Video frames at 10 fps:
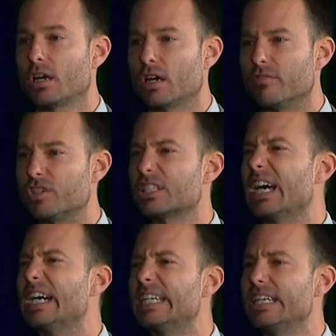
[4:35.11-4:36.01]
of just
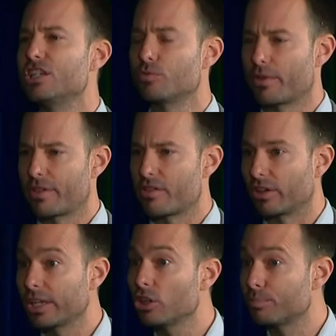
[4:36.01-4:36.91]
unease within their
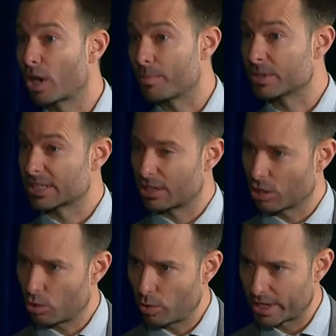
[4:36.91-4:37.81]
legal departments because they don't
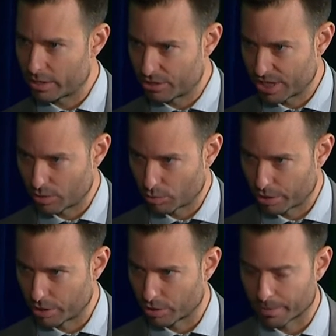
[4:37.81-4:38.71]
quite understand what we're
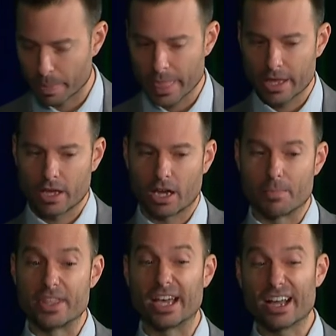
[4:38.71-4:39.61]
doing. Um,
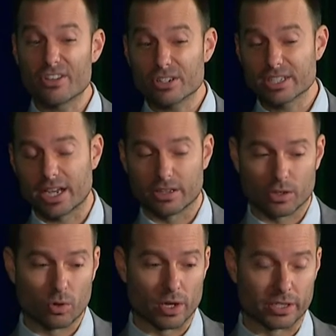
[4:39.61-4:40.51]
the other side of the
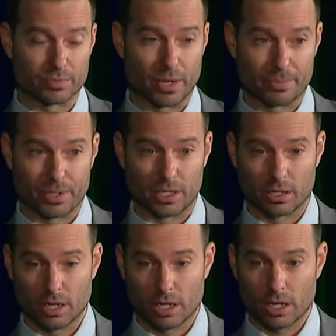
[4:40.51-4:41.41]
coins might be
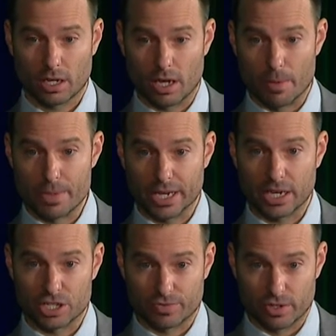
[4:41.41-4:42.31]
uh, a bit
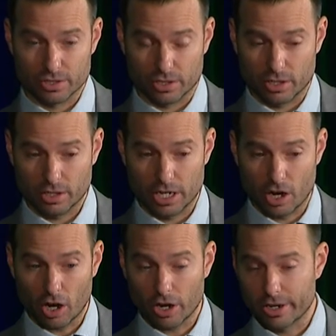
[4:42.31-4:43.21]
controversial and
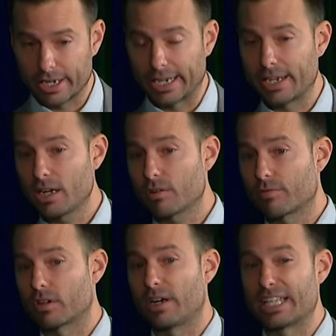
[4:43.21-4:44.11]
hard to hear for
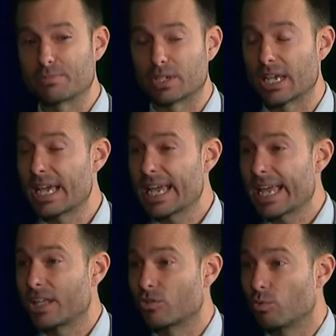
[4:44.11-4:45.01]
clients, but
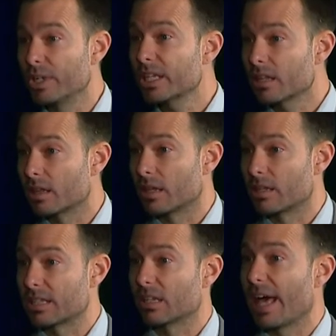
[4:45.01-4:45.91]
it's really it's,
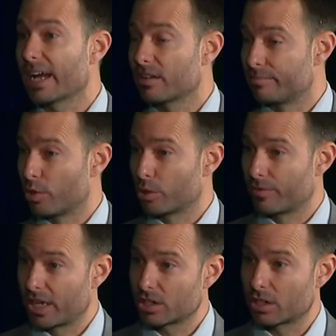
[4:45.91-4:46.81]
it's a lack of
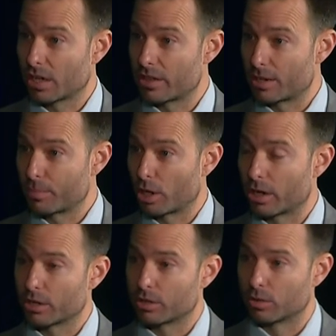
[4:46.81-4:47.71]
motivation on their part
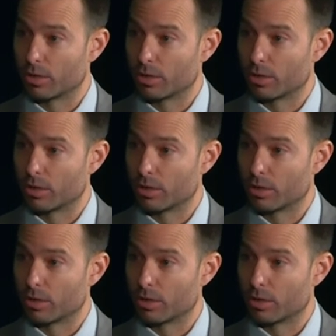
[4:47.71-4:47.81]
to